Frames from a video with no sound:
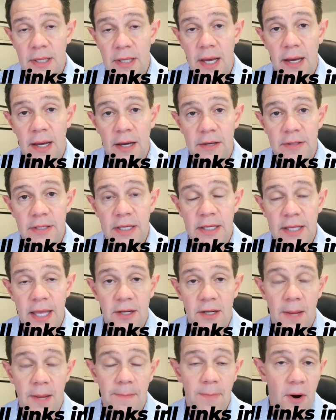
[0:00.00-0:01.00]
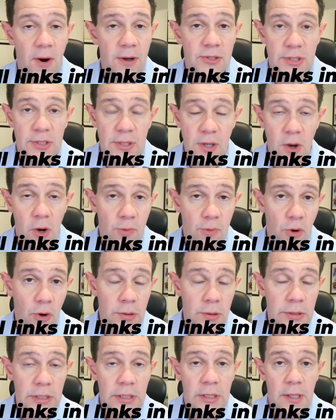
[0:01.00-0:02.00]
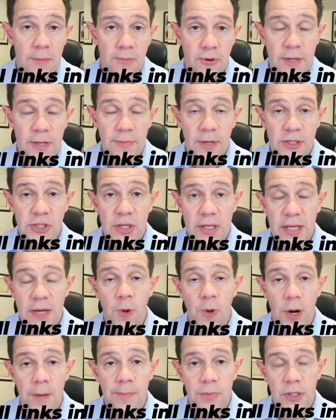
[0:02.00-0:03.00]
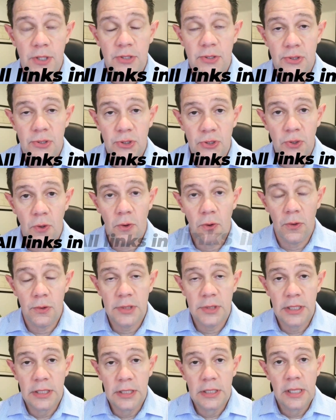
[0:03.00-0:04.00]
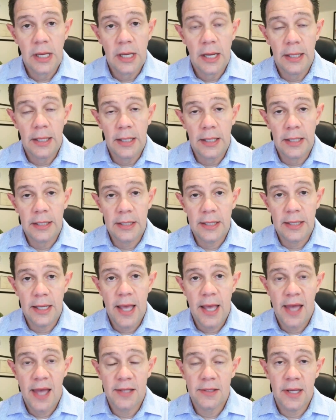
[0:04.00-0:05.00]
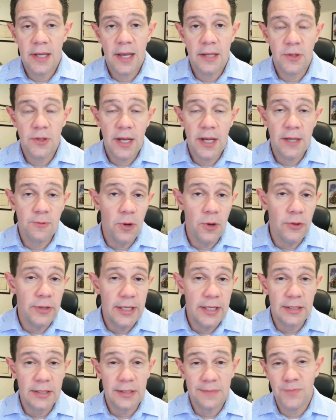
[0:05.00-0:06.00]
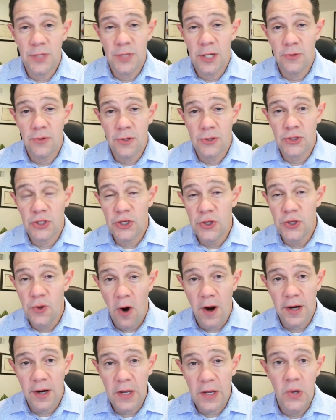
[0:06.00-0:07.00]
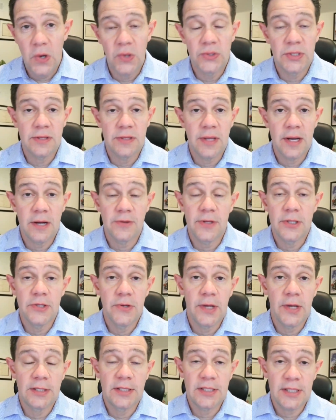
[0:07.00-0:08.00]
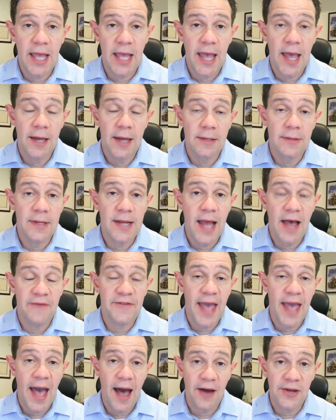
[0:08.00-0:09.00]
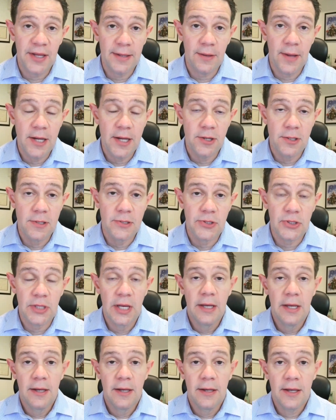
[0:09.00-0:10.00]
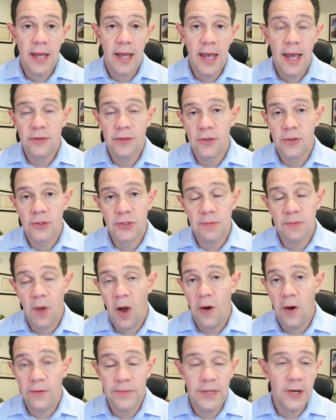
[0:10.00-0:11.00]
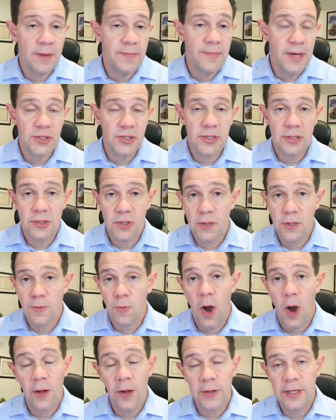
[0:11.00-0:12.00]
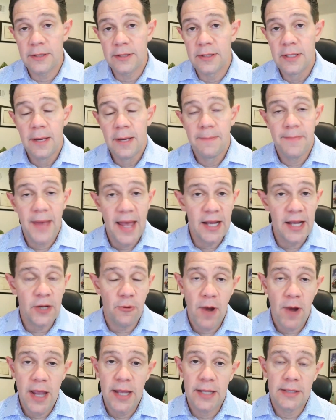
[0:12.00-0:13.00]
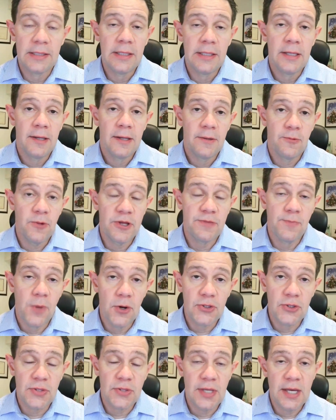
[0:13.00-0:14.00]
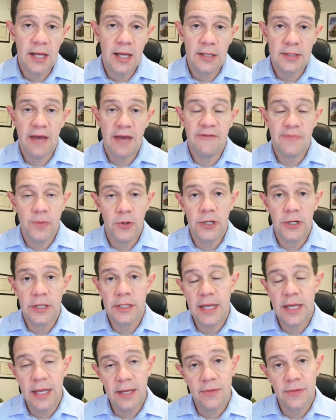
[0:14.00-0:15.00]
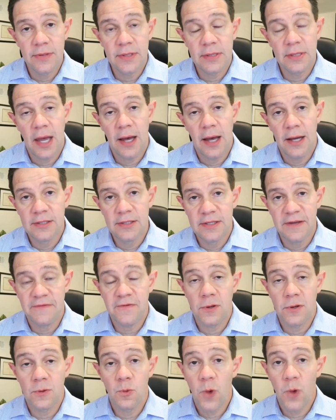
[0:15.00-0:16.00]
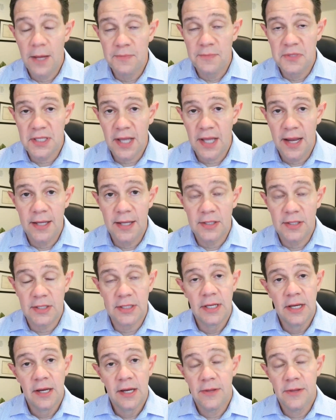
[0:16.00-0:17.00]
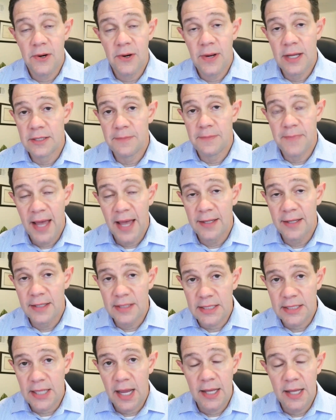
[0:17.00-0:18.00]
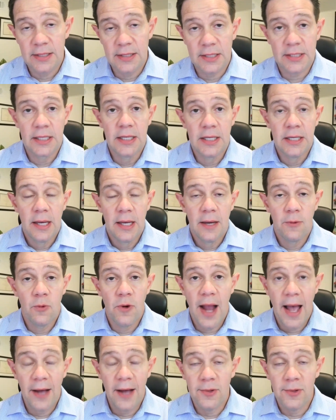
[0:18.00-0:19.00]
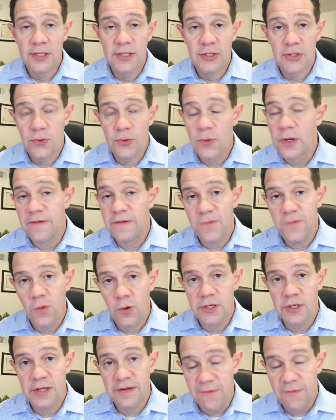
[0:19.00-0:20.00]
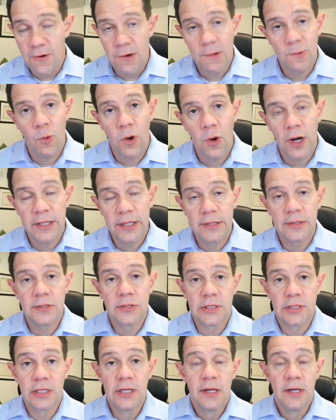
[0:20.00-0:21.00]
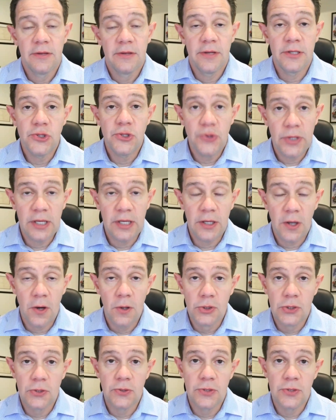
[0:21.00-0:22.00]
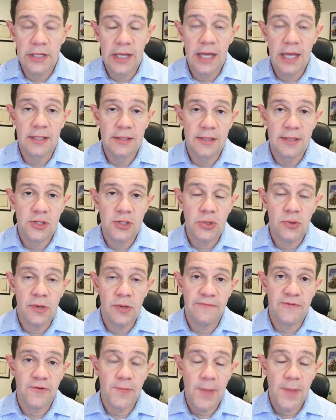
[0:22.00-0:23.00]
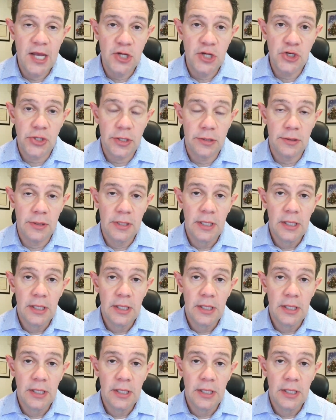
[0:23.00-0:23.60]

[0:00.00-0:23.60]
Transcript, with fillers: Uh, they can get it on Barnes and Noble, pretty much anywhere books are sold. Okay, uh, great. And, and and really, it's you know there's QR codes in there that you can scan that have calculators, and there's all you know I mentioned Nerd Wallet, Bank Rate. With most things, I've put in uh, different websites that are independent sites where I list three or four different ones that you can go to to get additional information.